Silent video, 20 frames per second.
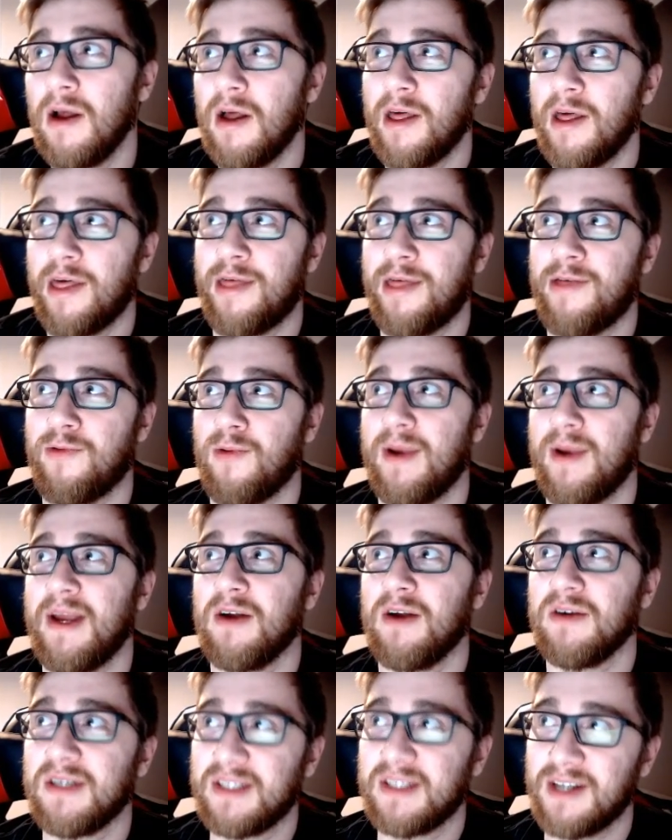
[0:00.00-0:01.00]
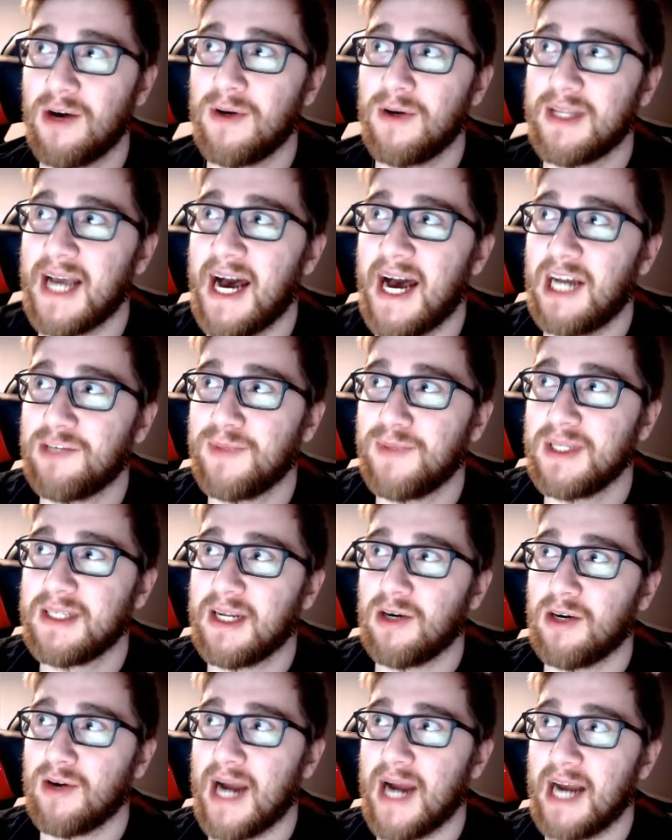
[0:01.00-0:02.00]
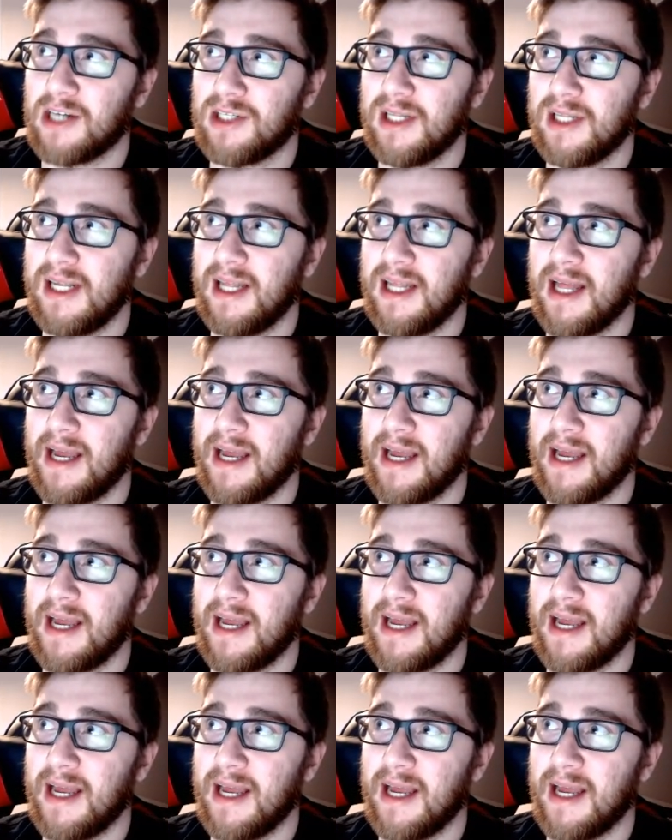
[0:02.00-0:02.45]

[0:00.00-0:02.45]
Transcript: 3 or so attachments that are actually